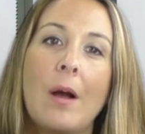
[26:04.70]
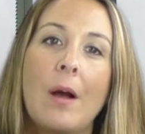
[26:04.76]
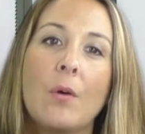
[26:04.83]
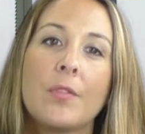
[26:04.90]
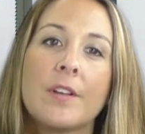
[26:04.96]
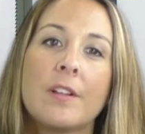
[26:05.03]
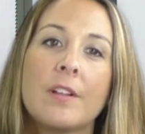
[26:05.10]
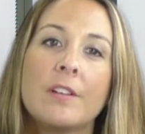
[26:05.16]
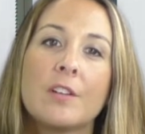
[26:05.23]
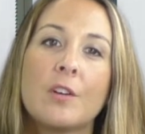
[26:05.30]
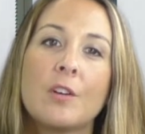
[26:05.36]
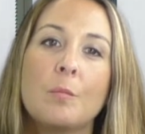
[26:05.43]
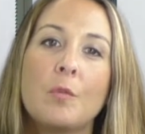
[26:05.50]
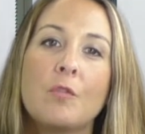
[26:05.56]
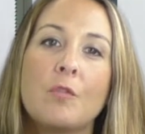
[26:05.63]
the clinical
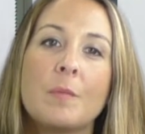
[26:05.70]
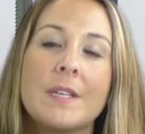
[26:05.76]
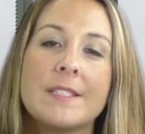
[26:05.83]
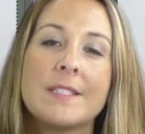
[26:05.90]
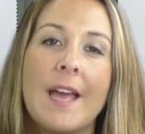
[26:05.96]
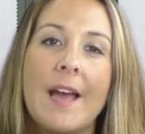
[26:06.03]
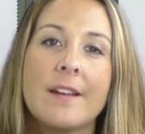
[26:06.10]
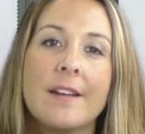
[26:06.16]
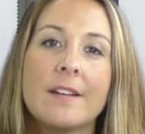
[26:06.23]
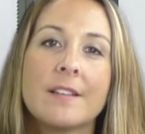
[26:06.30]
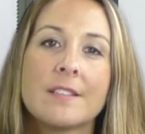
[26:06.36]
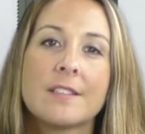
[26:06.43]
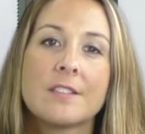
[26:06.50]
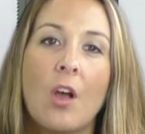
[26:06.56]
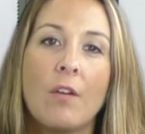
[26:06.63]
movement data
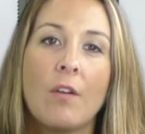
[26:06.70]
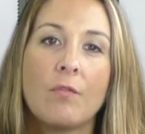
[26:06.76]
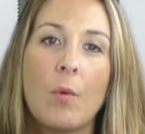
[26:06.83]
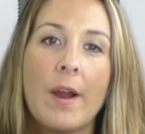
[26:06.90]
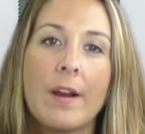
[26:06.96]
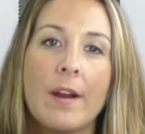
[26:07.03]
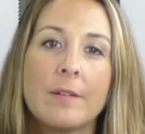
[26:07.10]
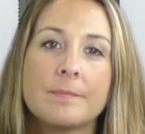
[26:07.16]
software.